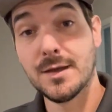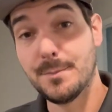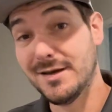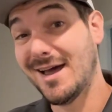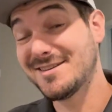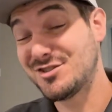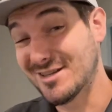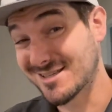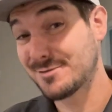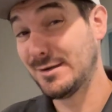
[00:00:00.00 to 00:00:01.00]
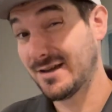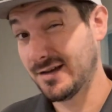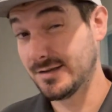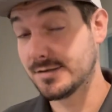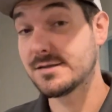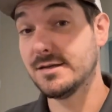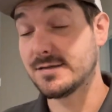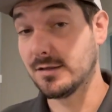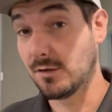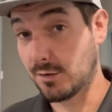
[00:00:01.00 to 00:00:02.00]
but not just because it's
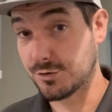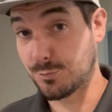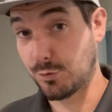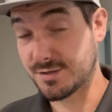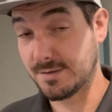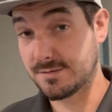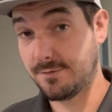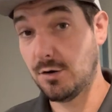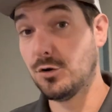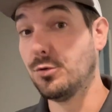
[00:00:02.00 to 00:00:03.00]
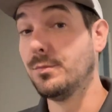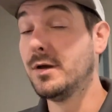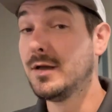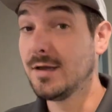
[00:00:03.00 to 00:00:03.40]
a larger, more expensive home,